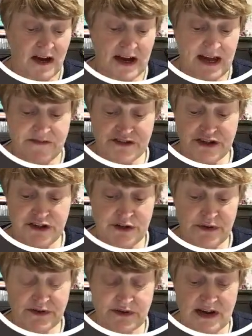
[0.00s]
I have
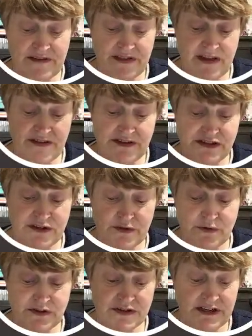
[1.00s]
two, so I have the other
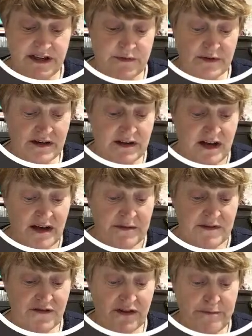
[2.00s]
tools on another one,
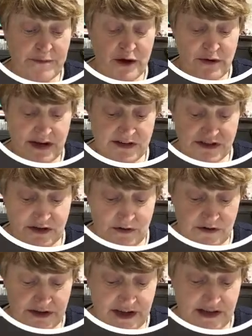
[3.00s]
but I've got the pokey
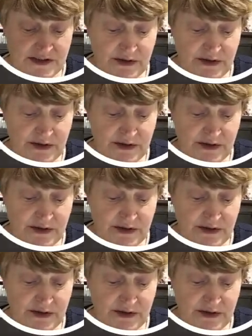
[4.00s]
tool on here.